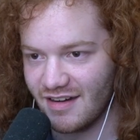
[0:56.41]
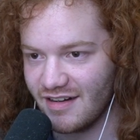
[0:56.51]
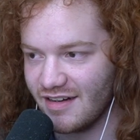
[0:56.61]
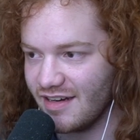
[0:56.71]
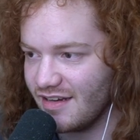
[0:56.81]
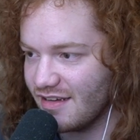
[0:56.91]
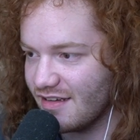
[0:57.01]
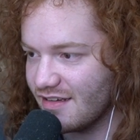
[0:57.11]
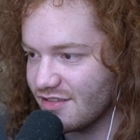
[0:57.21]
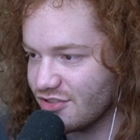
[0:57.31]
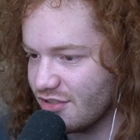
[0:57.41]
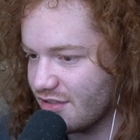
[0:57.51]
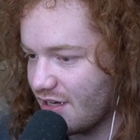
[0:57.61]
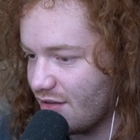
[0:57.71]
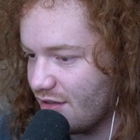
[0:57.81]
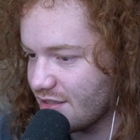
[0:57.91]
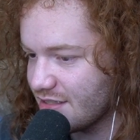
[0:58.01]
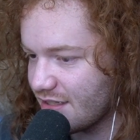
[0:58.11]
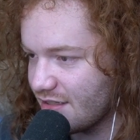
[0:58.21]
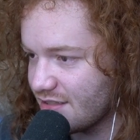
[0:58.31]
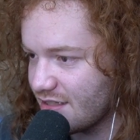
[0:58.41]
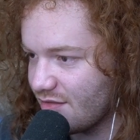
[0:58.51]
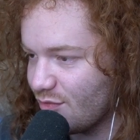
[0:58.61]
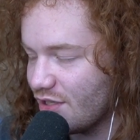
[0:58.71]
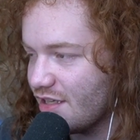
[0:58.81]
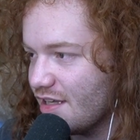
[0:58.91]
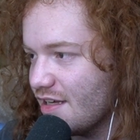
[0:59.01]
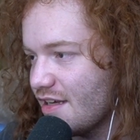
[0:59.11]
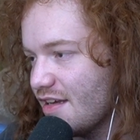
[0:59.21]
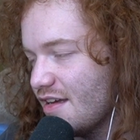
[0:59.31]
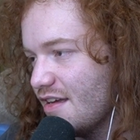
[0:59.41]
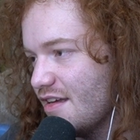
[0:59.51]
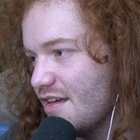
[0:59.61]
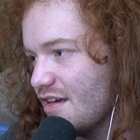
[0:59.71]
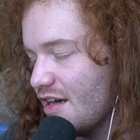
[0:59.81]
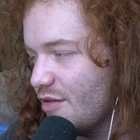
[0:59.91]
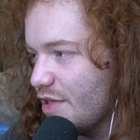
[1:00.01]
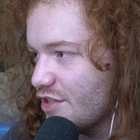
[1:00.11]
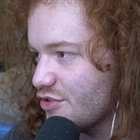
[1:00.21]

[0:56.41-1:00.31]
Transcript: All right, sure. How long is it gonna take? Well, uh, all right, we can